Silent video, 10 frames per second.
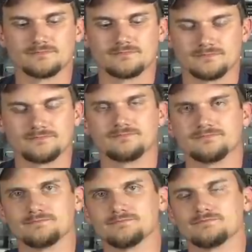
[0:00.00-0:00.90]

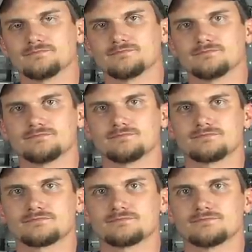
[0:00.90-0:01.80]

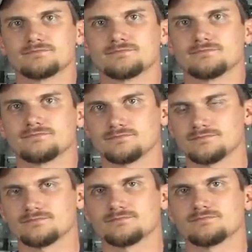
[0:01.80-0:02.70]

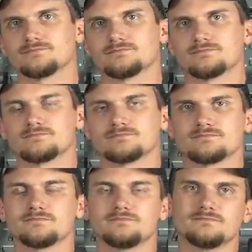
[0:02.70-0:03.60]

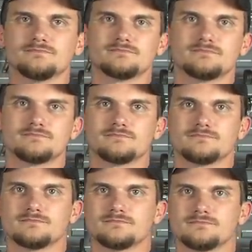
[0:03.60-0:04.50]

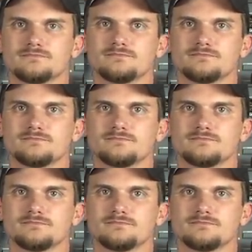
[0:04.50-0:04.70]
[no speech]